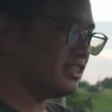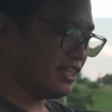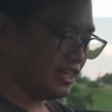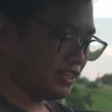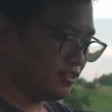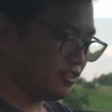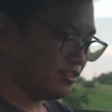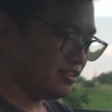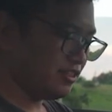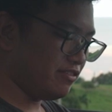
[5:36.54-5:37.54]
selector.
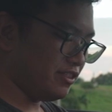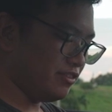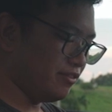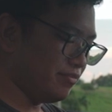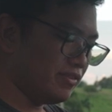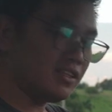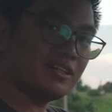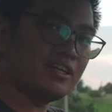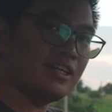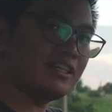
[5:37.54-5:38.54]
So if you
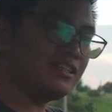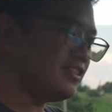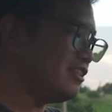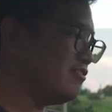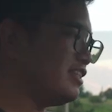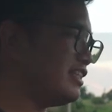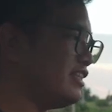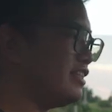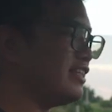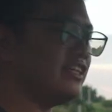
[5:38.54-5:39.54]
turn it, you will
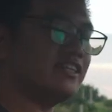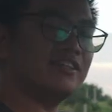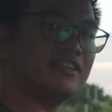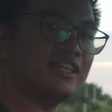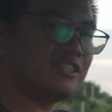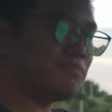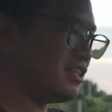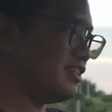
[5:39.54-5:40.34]
see it here on the instrument